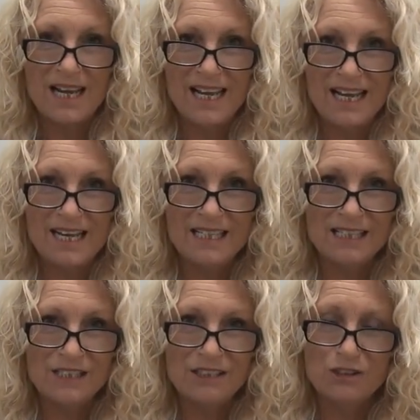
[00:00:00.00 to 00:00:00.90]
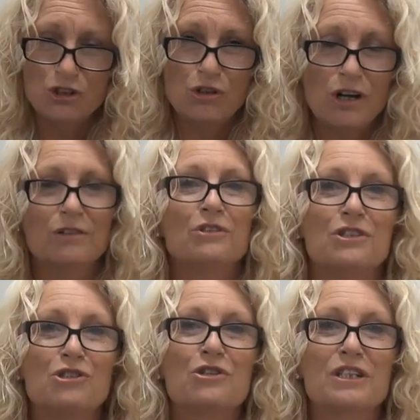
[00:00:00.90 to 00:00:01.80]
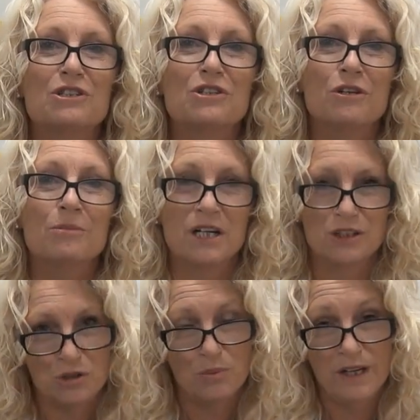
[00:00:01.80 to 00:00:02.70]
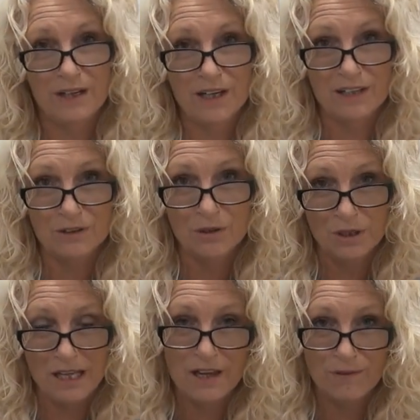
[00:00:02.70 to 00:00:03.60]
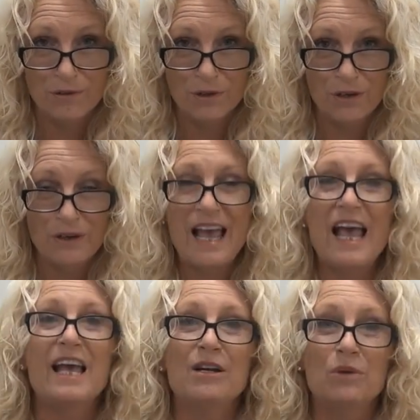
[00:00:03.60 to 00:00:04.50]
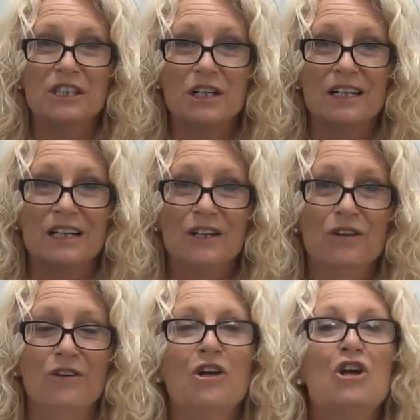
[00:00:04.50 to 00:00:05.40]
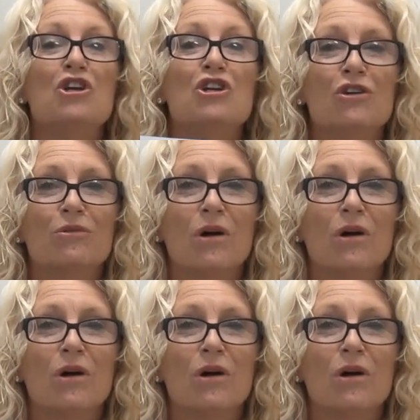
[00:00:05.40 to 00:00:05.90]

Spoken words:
And try not to stress too much. We are all here for you, and we're telling you, you